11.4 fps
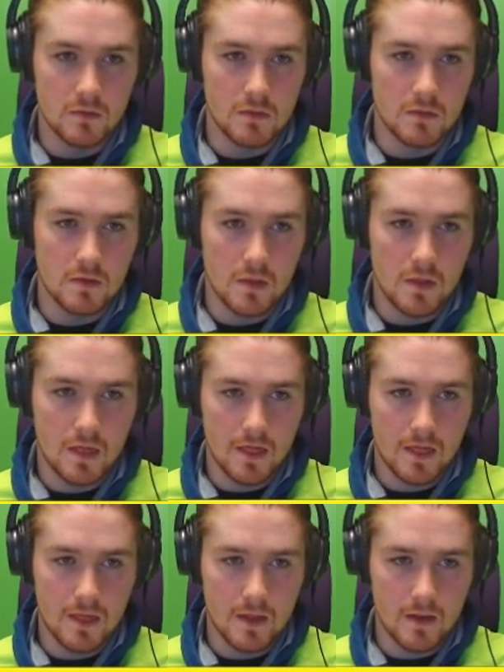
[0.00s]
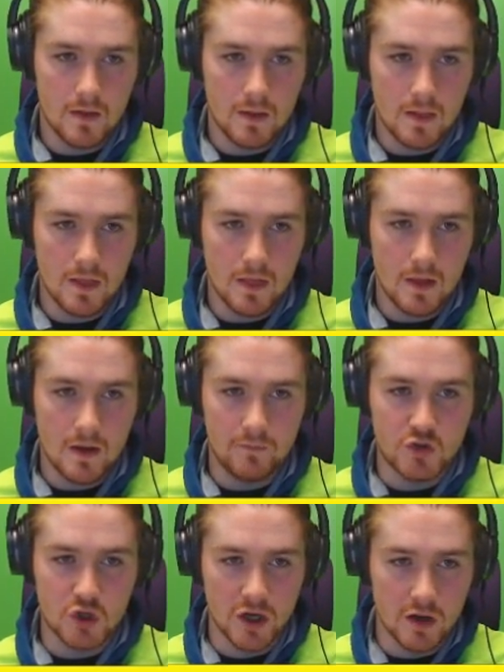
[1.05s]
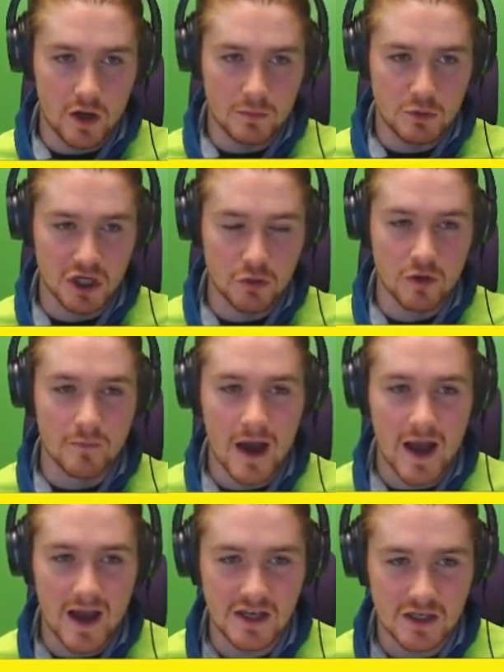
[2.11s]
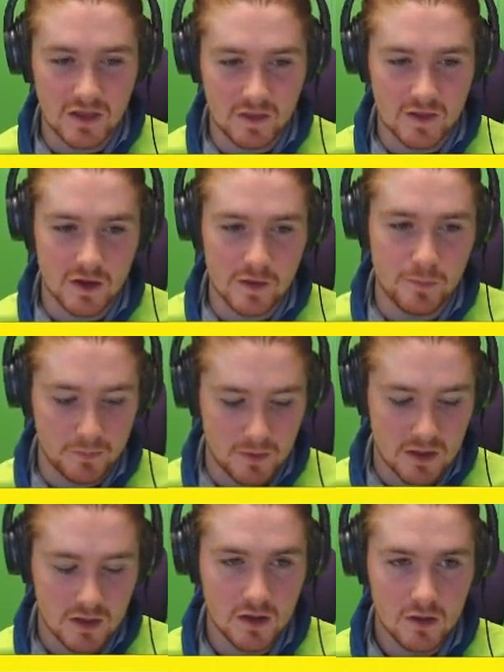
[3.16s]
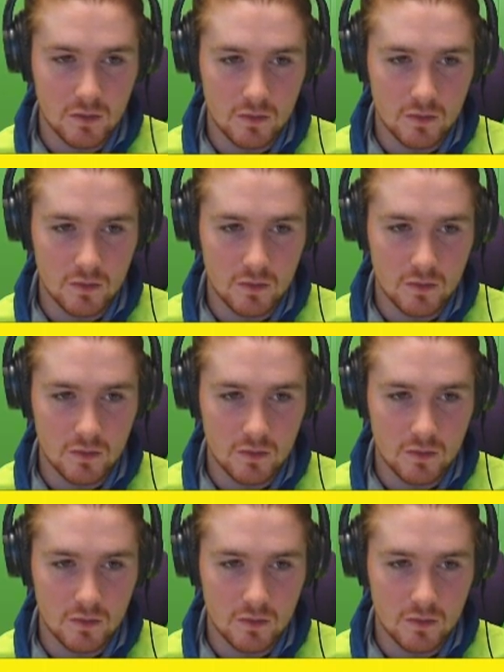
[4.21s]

Baby, don't gotta catch the train. I'm, I'm shooting him. I he at me.